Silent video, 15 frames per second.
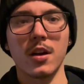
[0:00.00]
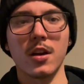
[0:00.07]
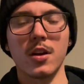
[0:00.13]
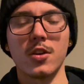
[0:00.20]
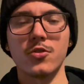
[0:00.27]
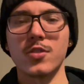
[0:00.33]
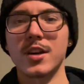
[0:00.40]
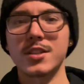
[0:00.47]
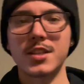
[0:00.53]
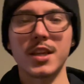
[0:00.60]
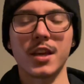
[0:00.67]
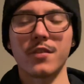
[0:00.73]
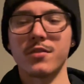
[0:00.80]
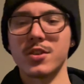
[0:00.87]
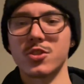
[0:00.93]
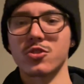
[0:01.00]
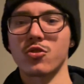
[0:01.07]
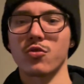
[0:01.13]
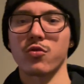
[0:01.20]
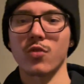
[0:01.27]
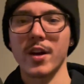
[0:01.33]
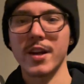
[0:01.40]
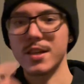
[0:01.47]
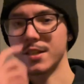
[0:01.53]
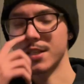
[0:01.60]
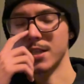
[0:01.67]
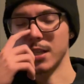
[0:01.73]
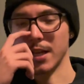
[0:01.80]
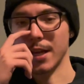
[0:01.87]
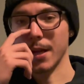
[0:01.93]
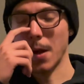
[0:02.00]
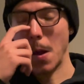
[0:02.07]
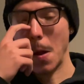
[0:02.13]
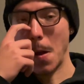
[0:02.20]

You guys think of this crazy, like,